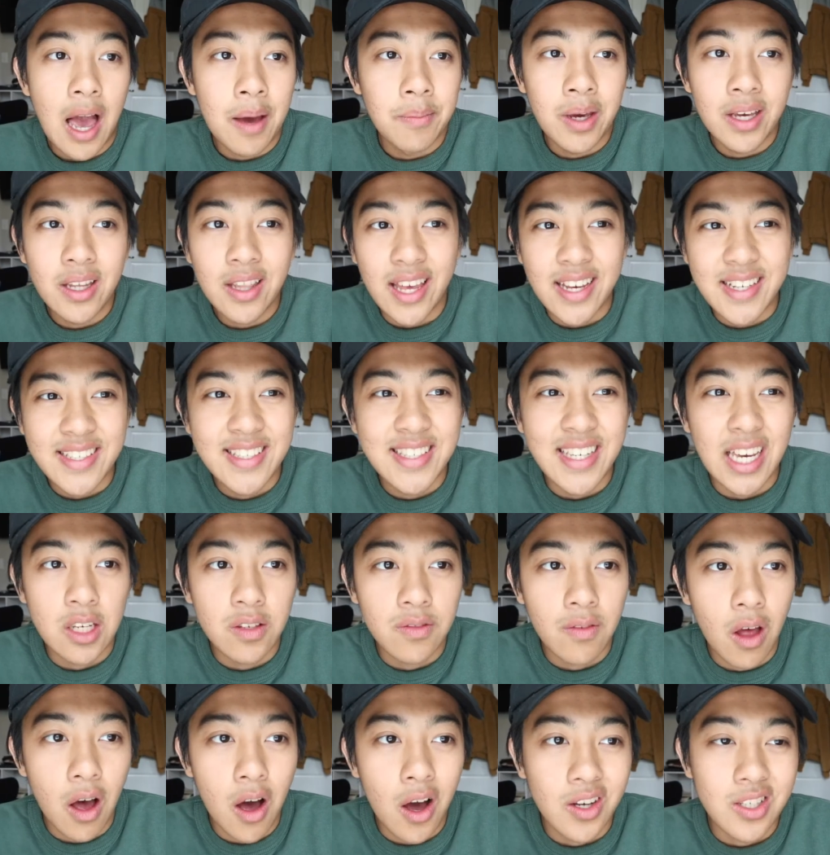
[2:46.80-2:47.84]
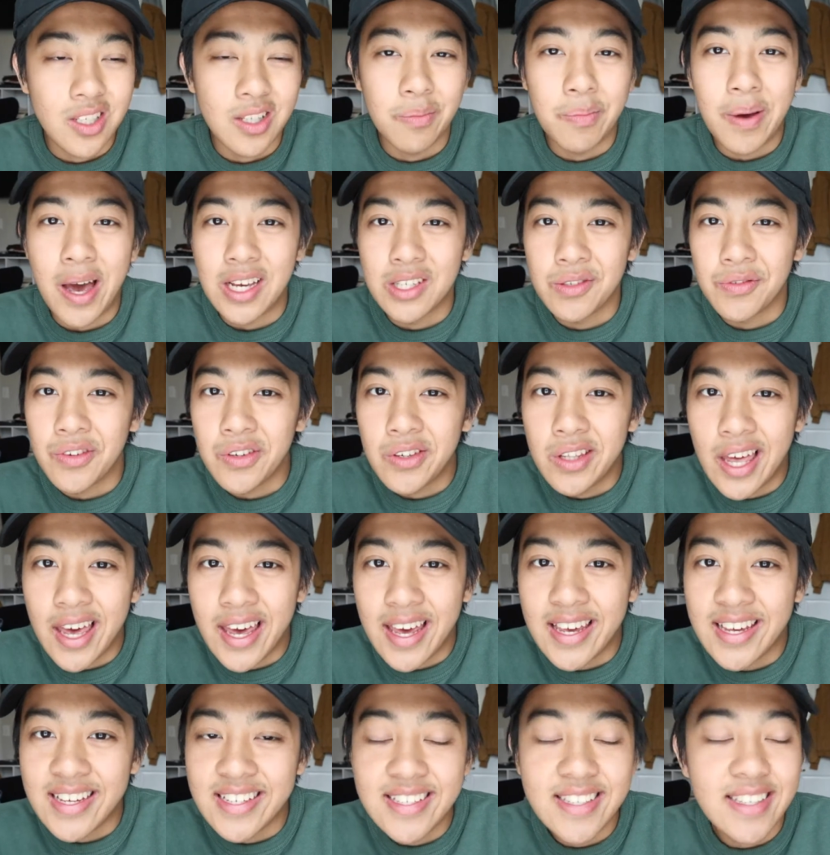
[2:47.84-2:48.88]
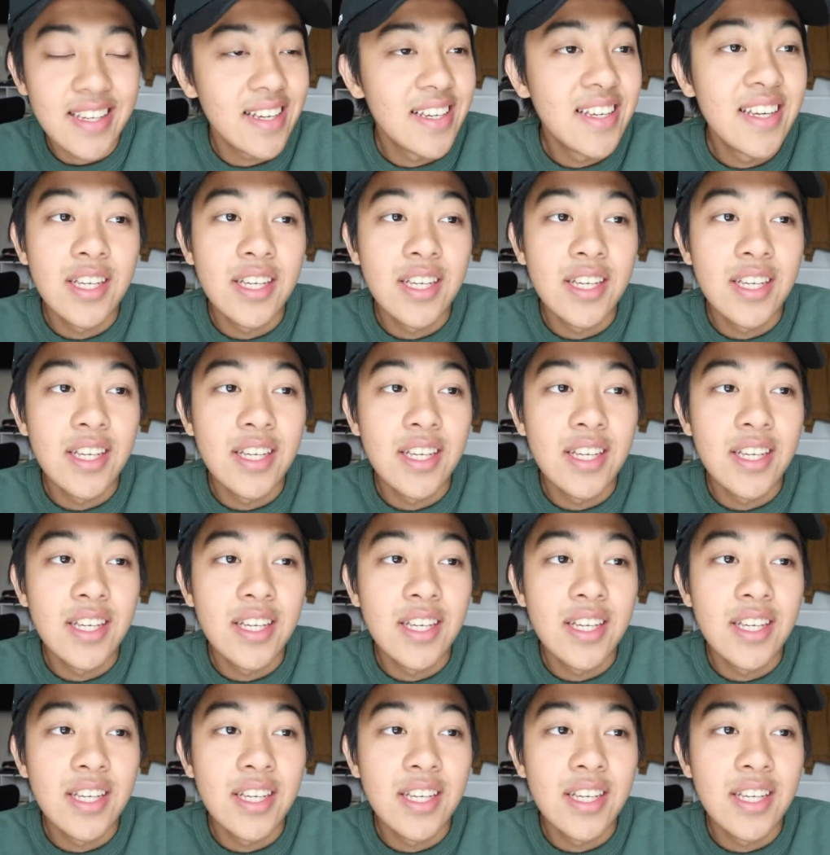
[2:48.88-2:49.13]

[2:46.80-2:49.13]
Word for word: I made like 6 vlogs in the past few days.